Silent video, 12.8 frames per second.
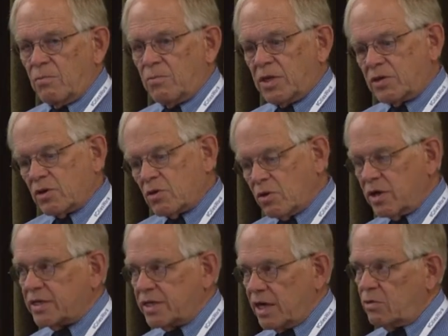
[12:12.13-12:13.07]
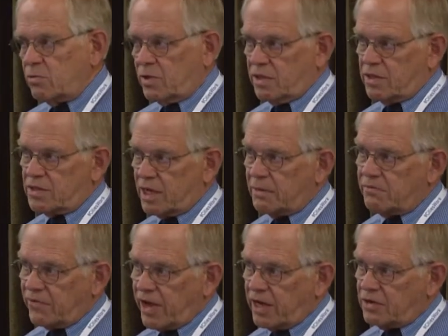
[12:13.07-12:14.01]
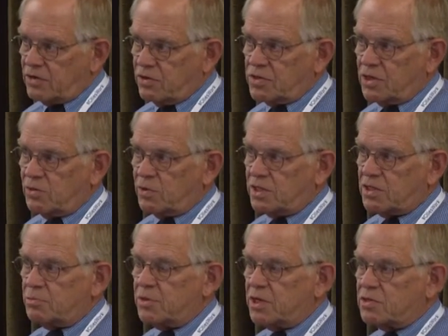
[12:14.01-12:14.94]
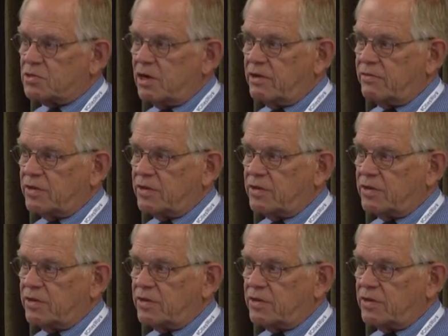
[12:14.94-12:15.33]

but the court dealt with the same factors in what's administrative